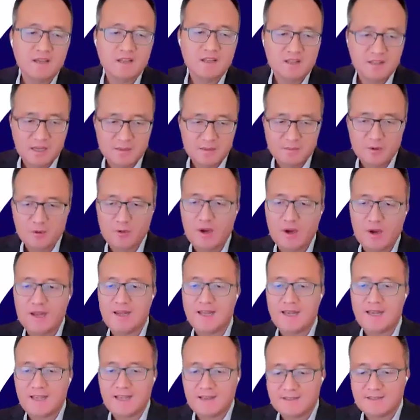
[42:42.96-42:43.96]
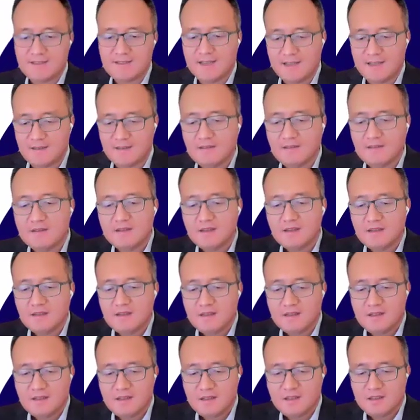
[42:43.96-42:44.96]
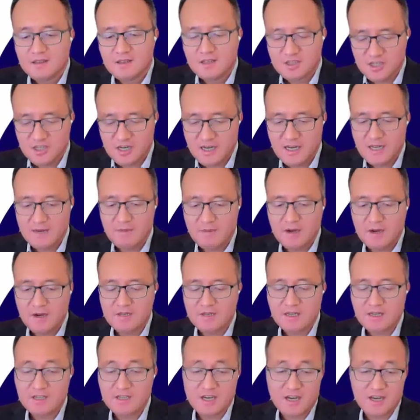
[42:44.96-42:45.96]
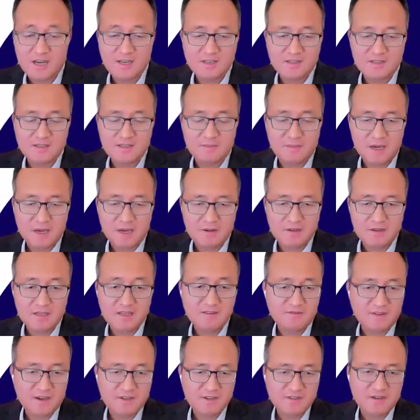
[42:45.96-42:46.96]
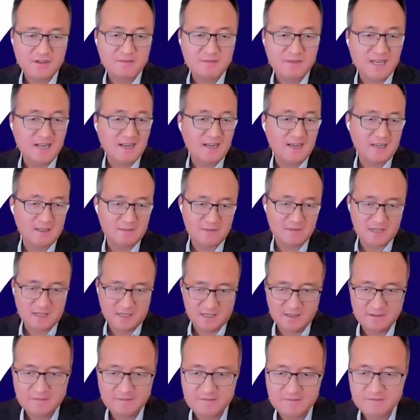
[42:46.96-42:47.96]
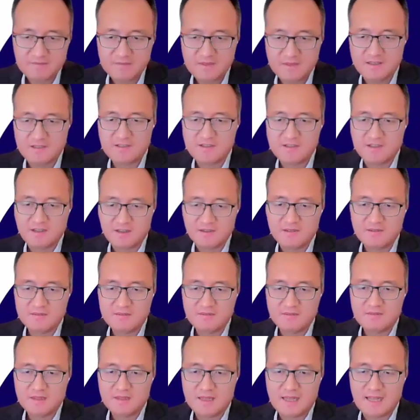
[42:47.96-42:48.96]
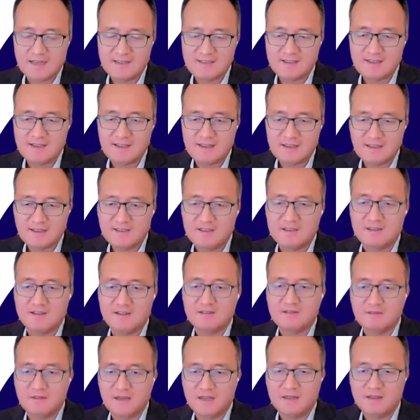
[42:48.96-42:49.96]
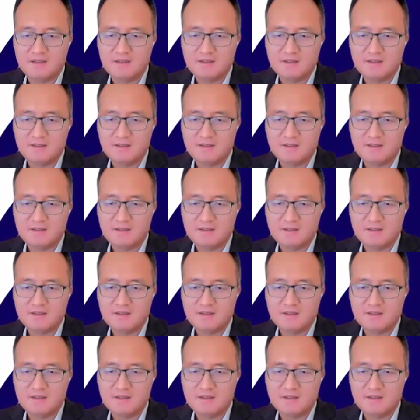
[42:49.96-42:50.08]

Number one, like I said, the Chinese biotech investor made a lot of money this year, this year, right?